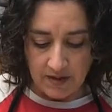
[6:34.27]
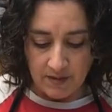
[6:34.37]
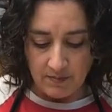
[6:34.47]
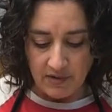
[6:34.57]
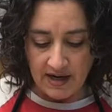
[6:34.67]

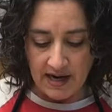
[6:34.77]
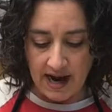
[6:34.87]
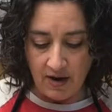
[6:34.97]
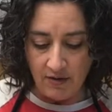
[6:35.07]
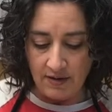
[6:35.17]
bring it
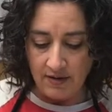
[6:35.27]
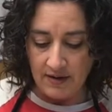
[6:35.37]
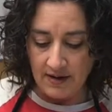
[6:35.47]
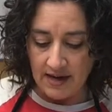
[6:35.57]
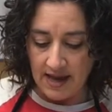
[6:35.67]
out,
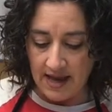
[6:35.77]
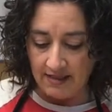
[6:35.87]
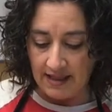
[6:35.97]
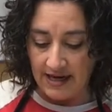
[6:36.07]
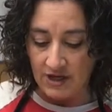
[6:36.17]
and
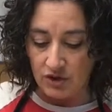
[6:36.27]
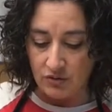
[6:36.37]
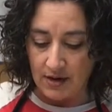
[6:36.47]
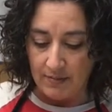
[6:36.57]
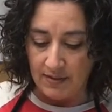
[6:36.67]
let it
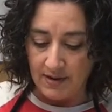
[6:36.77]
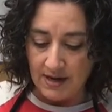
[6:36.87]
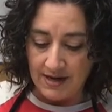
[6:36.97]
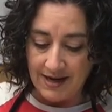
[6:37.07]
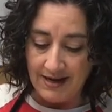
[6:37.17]
drip.
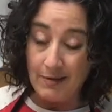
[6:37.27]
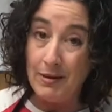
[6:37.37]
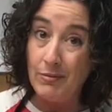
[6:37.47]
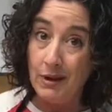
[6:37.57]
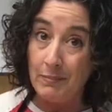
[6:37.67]
Now you gotta be
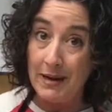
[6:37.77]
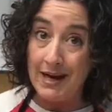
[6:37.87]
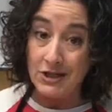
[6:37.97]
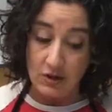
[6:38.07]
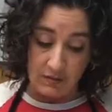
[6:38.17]
really
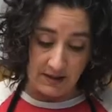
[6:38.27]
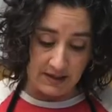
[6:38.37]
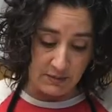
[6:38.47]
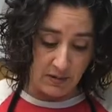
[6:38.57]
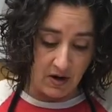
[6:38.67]
patient with
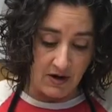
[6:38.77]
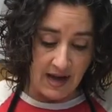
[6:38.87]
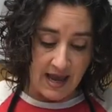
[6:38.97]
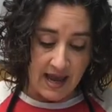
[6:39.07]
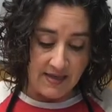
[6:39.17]
this part,
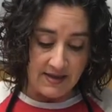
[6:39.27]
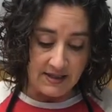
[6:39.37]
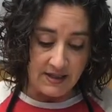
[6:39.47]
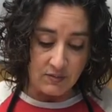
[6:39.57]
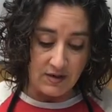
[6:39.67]
and this
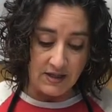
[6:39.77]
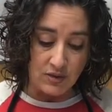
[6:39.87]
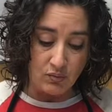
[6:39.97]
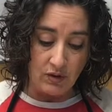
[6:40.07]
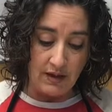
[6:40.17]
is when it's
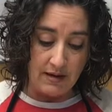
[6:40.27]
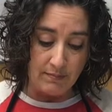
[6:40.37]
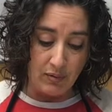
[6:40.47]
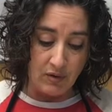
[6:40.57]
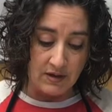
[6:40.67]
really
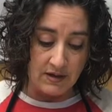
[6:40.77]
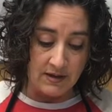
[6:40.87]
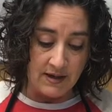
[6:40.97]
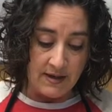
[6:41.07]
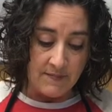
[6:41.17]
important
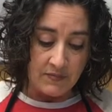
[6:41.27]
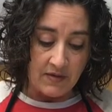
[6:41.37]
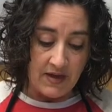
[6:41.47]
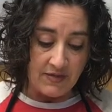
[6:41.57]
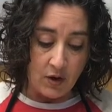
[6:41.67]

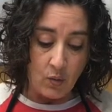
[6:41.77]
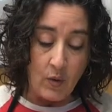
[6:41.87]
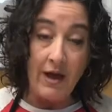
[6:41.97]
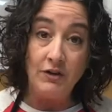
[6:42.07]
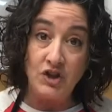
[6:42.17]
that they're
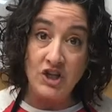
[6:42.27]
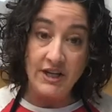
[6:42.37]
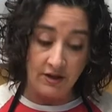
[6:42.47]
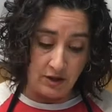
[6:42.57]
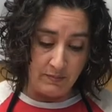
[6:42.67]
well
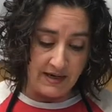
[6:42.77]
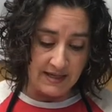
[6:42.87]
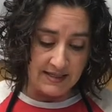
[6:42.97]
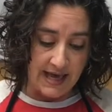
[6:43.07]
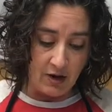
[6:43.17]
chilled,
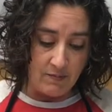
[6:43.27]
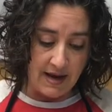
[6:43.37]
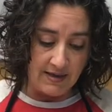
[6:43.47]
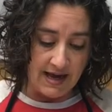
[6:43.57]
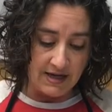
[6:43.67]
because that'll
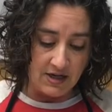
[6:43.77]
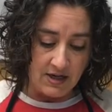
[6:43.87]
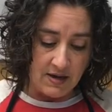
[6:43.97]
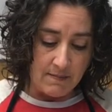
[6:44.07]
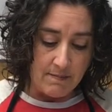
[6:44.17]
make that
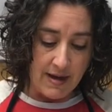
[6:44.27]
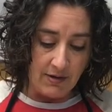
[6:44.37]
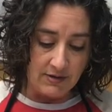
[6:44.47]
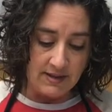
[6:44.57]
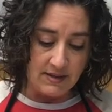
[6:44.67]

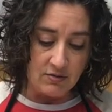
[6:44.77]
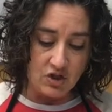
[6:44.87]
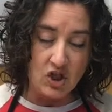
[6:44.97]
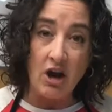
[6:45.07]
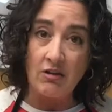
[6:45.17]
melts, those
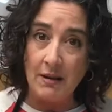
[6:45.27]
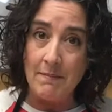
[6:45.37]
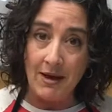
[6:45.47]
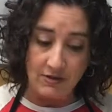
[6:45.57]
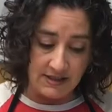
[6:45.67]
chocolate
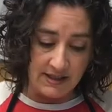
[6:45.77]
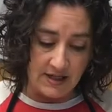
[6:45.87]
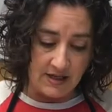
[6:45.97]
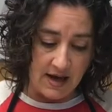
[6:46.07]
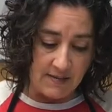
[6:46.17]
melts,
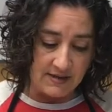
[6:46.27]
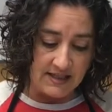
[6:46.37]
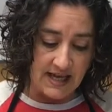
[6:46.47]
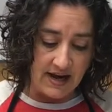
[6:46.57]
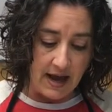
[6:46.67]

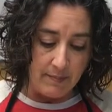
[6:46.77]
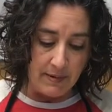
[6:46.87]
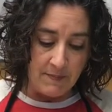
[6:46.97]
set up.